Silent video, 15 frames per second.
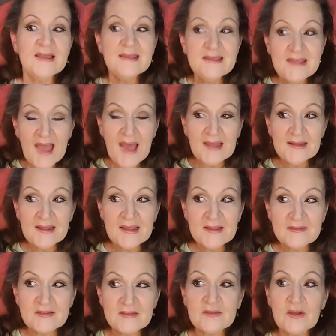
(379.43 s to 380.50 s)
yet
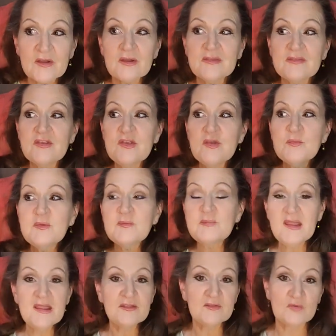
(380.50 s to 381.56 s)
since it's human
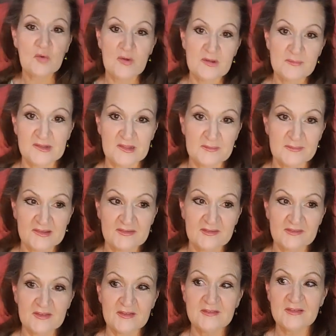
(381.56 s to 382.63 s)
beings growing and building
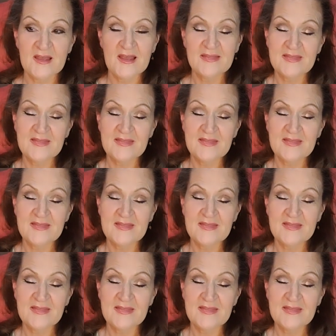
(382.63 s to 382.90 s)
businesses,